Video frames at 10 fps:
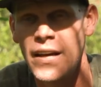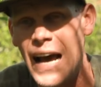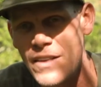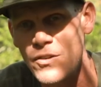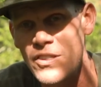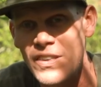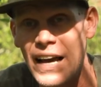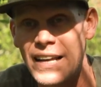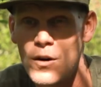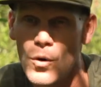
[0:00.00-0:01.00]
As I
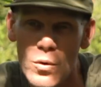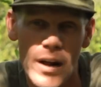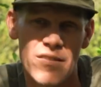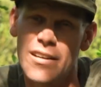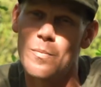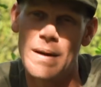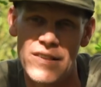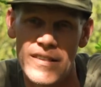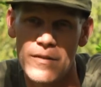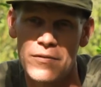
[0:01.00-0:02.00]
say, all those little
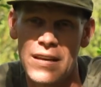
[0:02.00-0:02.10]
pieces of